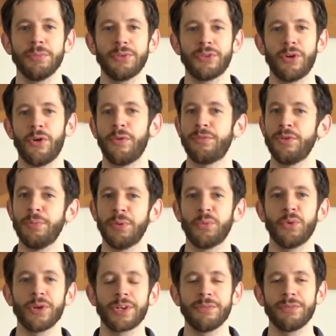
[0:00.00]
So if you've been
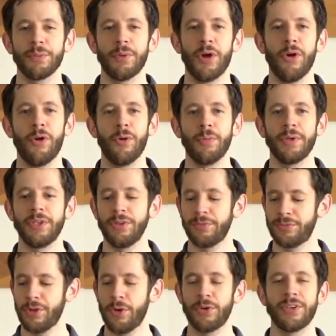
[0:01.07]
working from home and you've
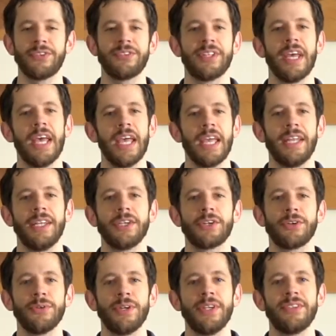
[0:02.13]
noticed an
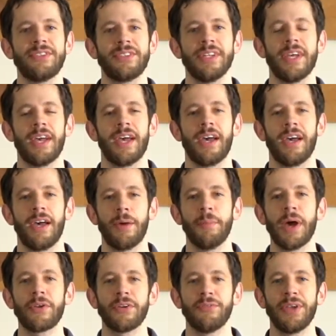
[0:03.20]
increased
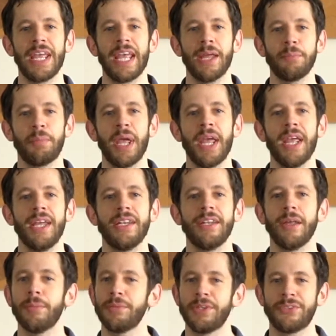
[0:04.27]
amount of hand pain,
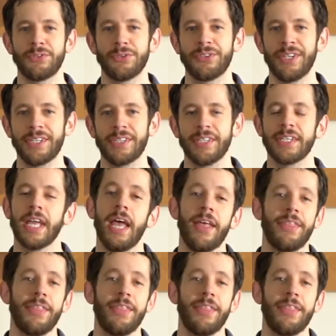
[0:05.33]
numbness, or tingling,